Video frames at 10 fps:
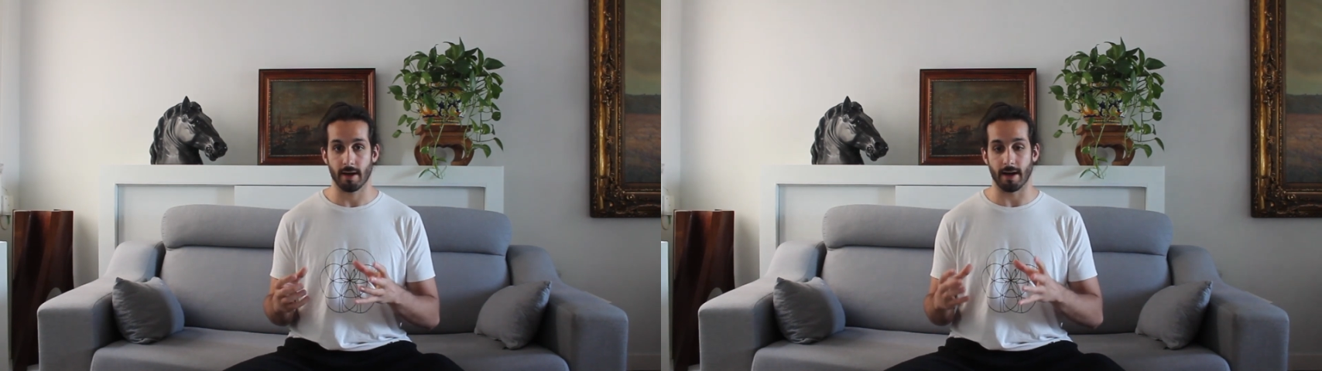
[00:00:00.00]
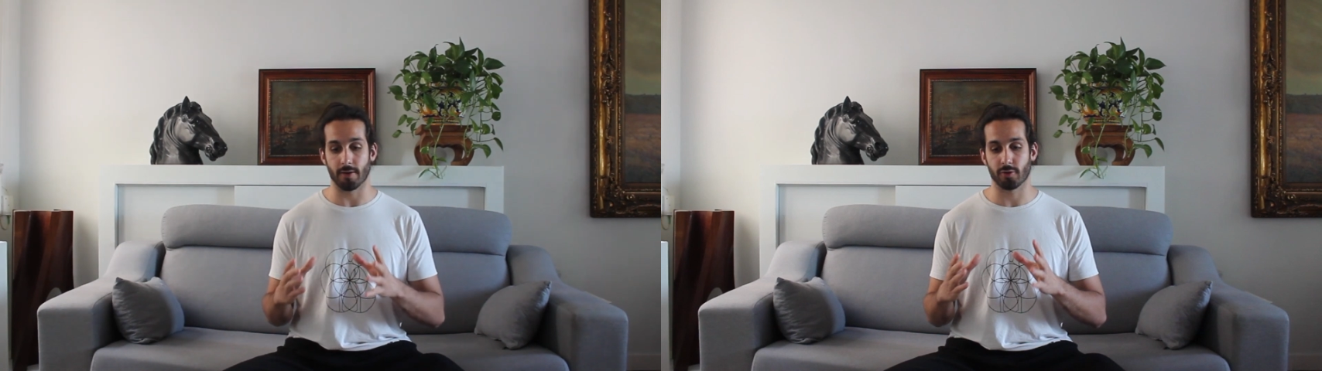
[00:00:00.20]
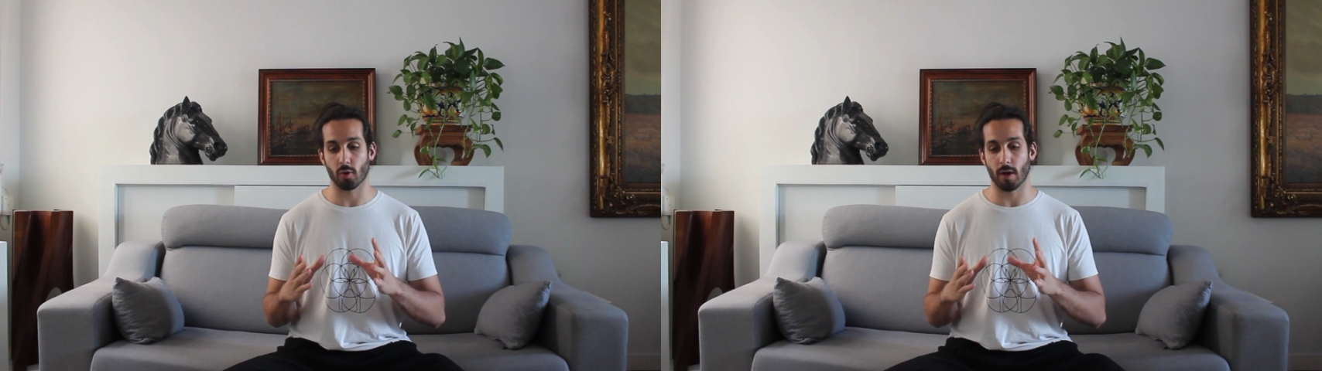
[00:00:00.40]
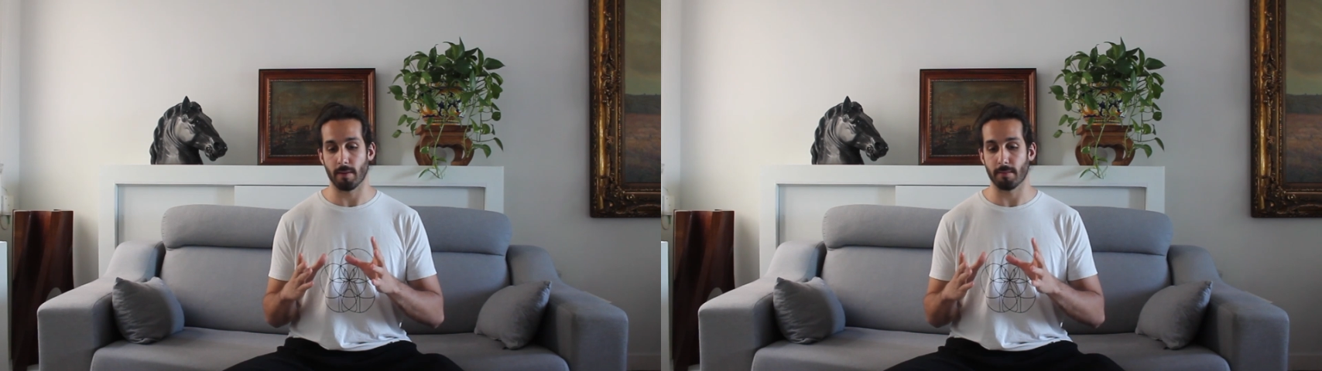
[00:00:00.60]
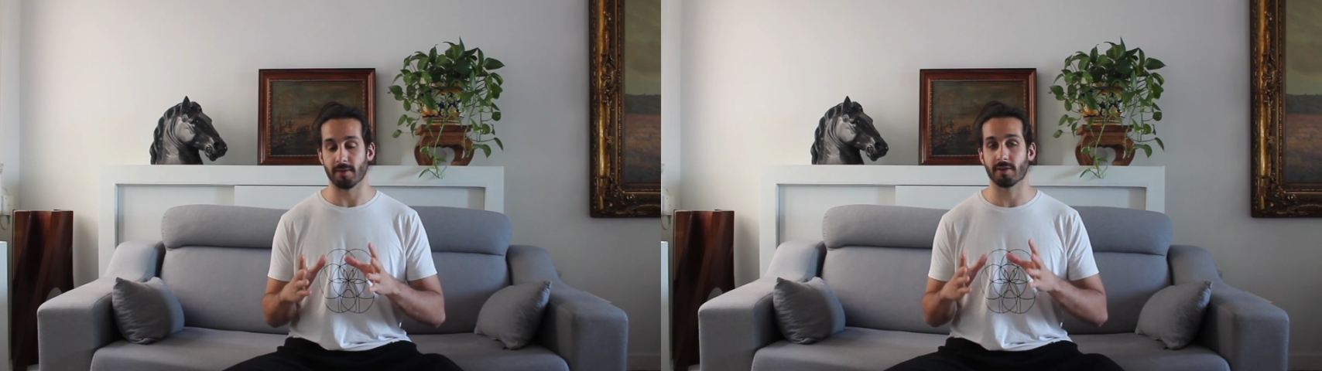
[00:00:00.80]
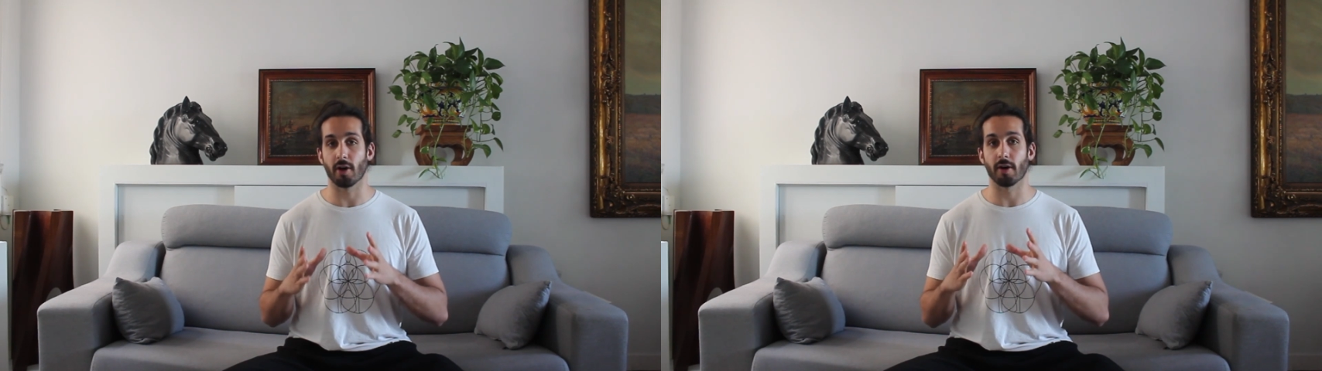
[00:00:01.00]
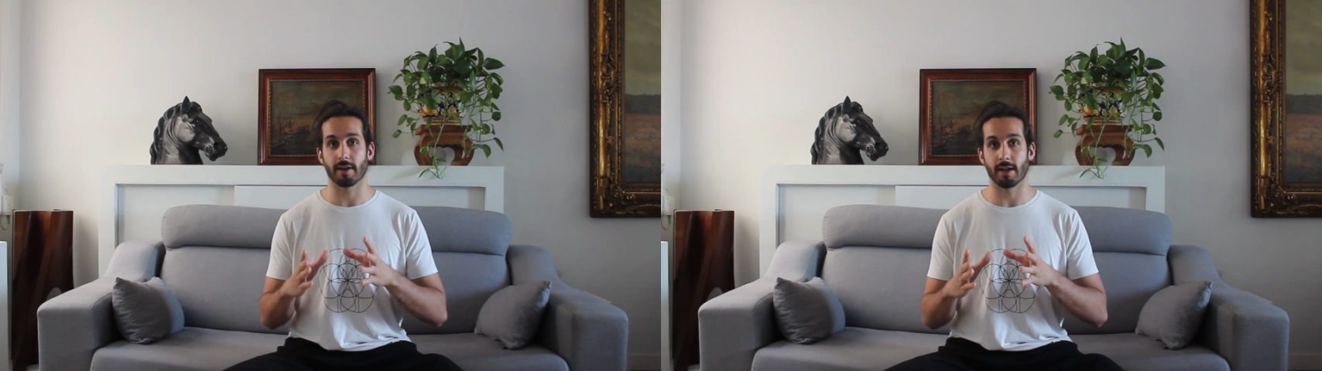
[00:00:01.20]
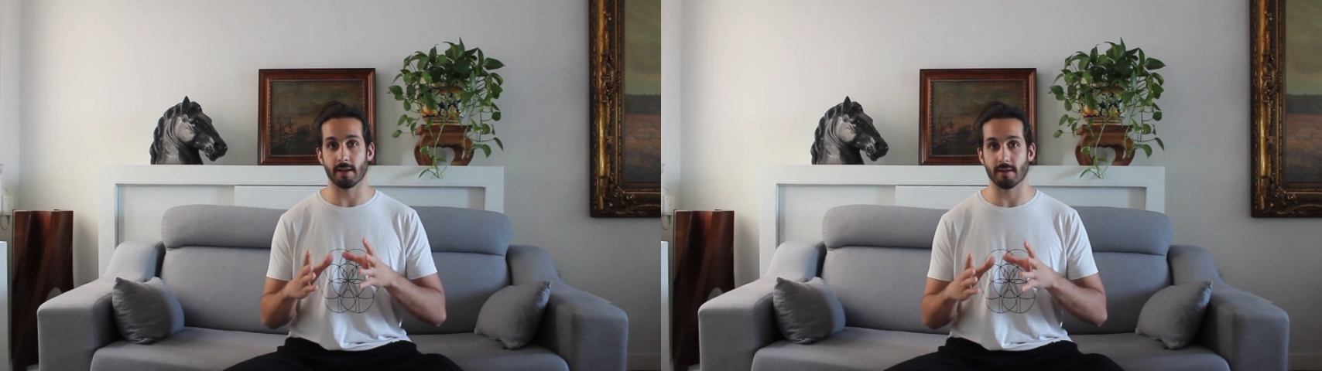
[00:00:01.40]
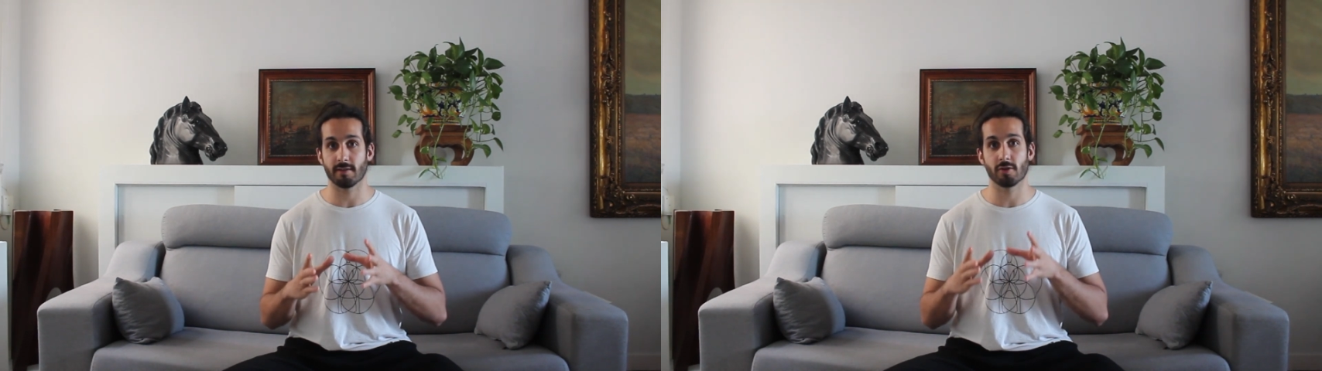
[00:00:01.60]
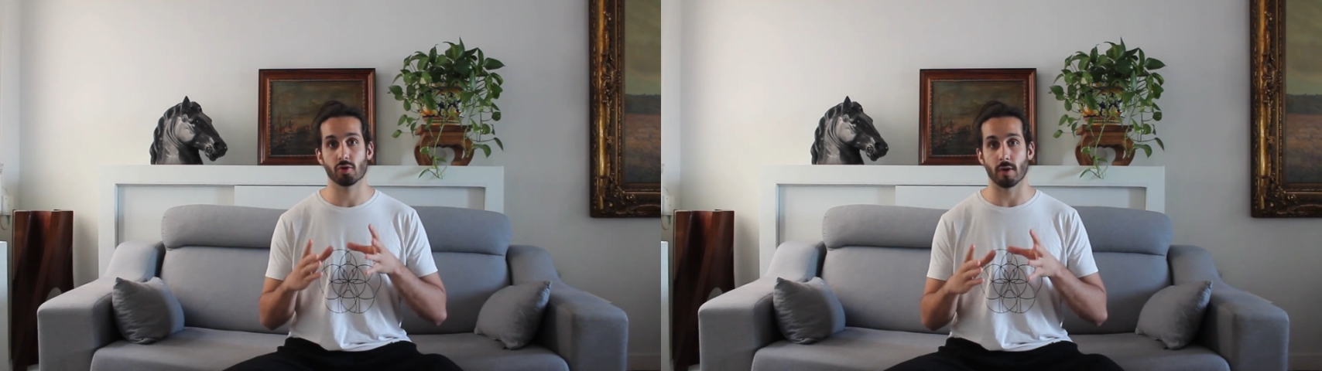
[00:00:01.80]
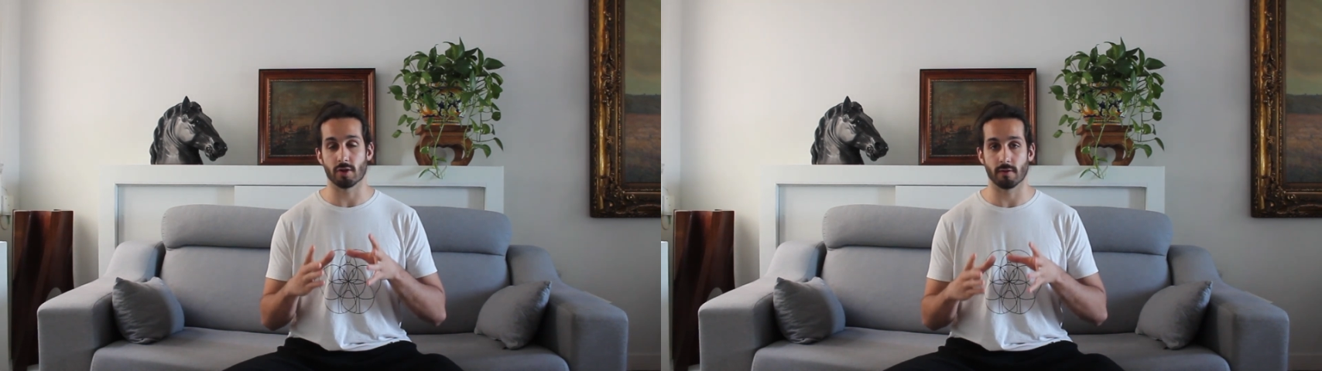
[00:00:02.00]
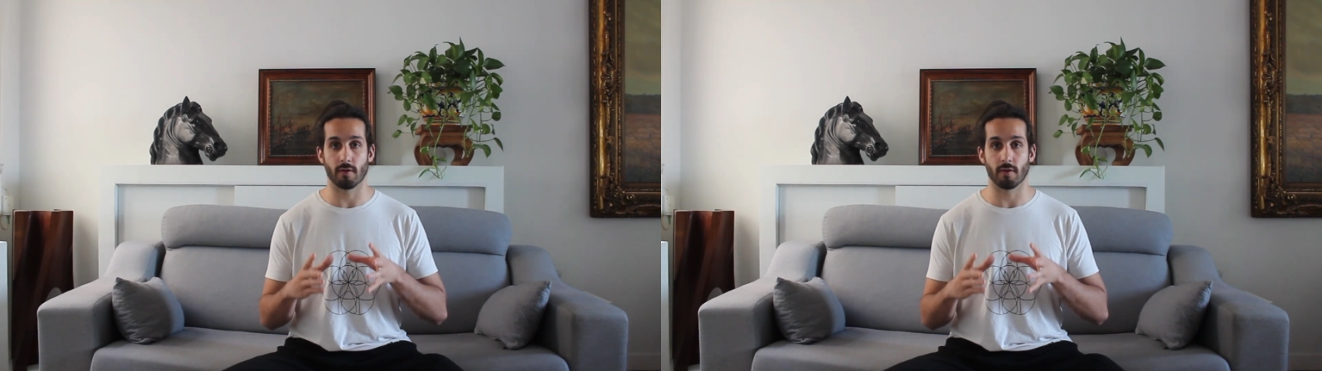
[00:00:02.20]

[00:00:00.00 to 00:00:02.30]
And so, I may be stuck in this situation